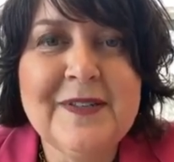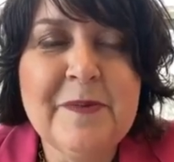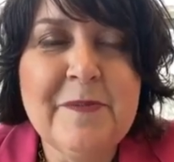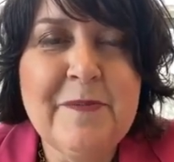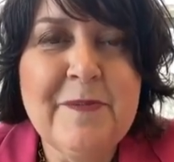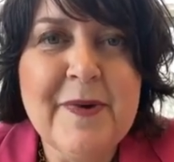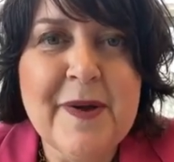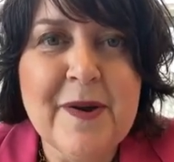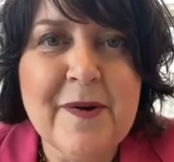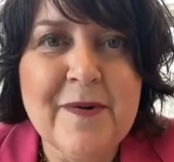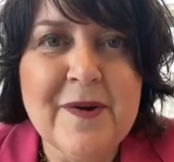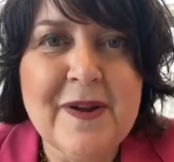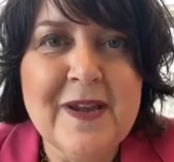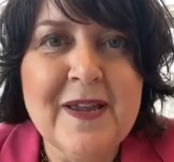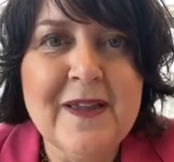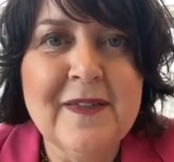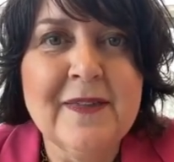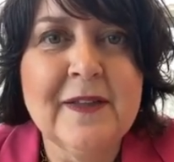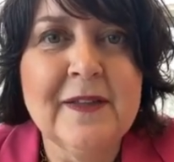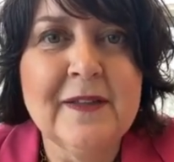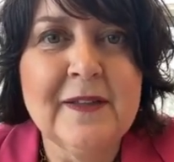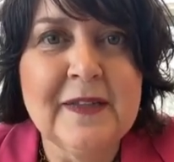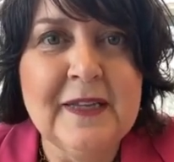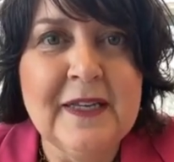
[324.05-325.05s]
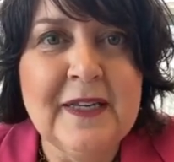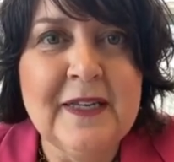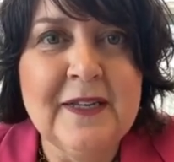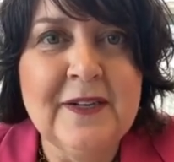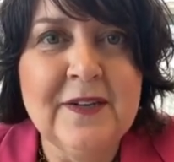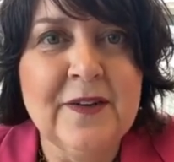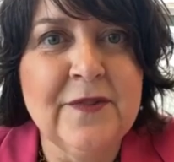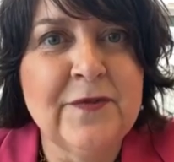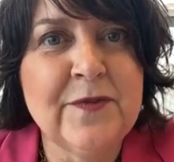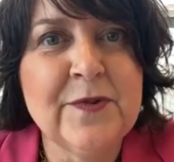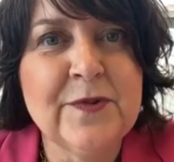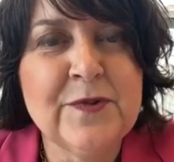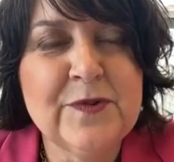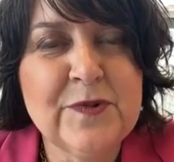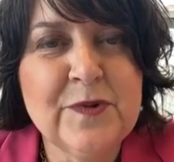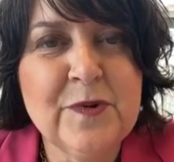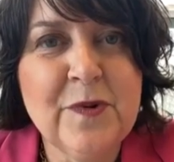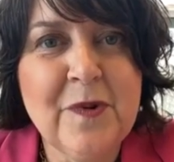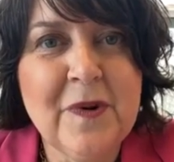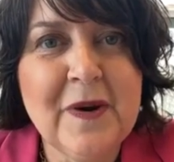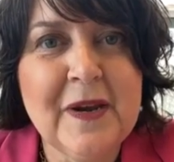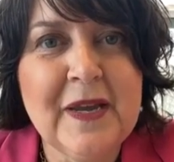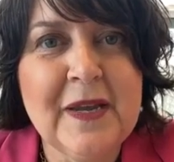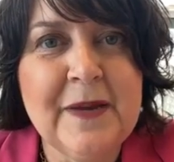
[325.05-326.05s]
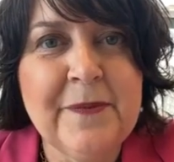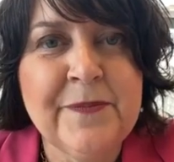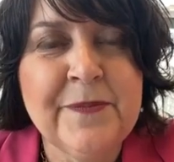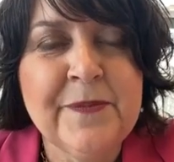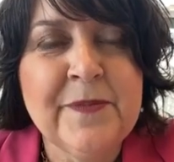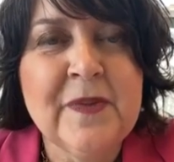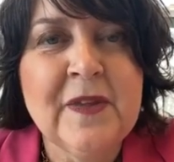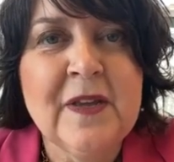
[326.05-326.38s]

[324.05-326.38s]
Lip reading: to bury the lead of your story.